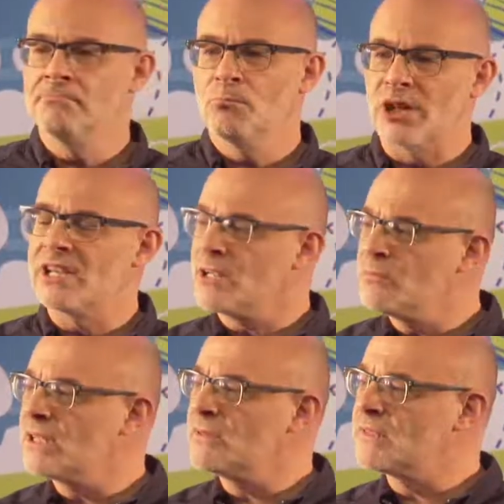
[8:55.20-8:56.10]
but I
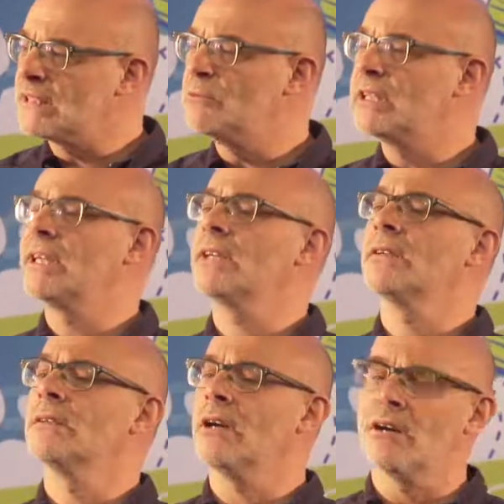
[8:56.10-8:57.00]
sometimes think we take
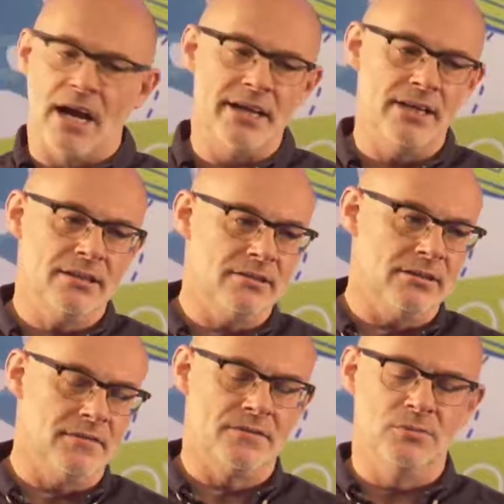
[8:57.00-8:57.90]
our eye
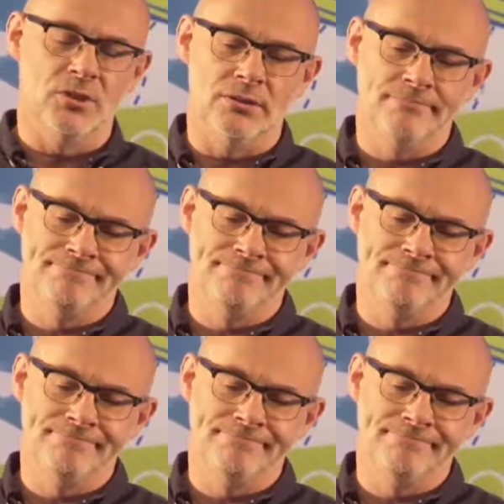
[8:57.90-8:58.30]
off the ball.